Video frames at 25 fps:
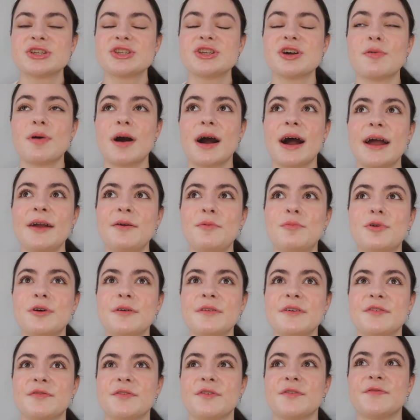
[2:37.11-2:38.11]
So I wore
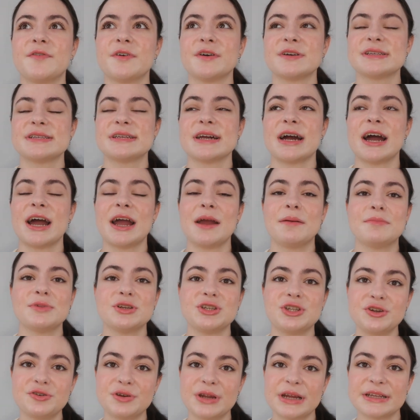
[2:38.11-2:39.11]
this for the first
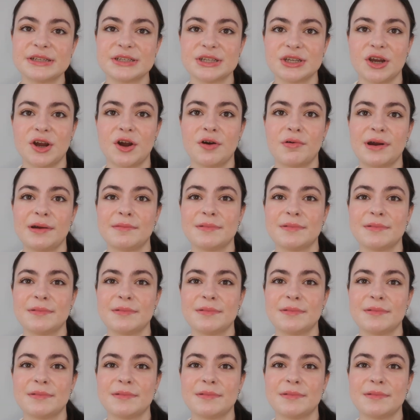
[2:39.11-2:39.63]
time two days ago.